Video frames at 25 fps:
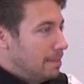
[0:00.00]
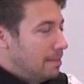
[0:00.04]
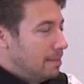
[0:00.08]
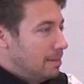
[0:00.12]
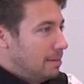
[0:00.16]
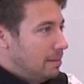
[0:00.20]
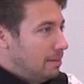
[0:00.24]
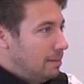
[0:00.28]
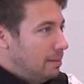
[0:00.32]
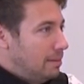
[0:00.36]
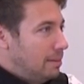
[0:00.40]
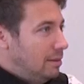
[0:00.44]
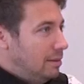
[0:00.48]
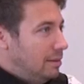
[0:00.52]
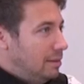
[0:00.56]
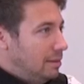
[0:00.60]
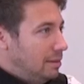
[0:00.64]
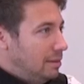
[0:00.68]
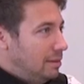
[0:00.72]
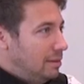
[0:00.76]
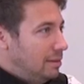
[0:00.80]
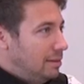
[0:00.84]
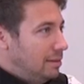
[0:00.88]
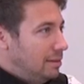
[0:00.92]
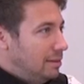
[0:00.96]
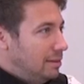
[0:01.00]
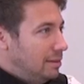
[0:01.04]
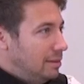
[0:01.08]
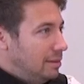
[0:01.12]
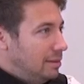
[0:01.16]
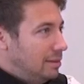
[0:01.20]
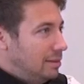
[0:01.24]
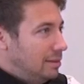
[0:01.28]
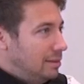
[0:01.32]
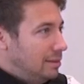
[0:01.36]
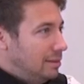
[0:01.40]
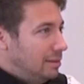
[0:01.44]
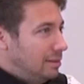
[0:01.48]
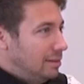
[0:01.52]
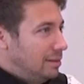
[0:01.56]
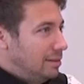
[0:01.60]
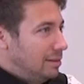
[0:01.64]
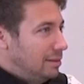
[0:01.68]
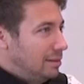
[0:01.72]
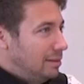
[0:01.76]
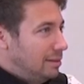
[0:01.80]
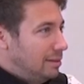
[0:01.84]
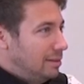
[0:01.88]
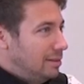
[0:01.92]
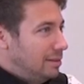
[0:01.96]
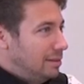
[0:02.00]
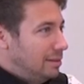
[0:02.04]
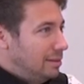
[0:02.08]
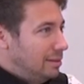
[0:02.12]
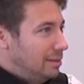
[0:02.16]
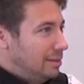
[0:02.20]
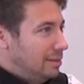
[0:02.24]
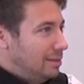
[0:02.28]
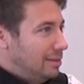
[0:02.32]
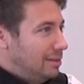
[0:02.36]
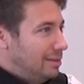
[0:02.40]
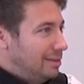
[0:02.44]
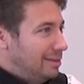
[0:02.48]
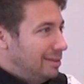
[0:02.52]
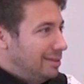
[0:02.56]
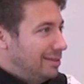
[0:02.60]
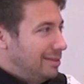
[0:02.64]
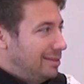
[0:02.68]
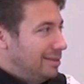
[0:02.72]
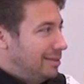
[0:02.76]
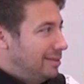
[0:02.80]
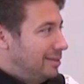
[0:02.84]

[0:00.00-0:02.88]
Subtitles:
This person isn't speaking.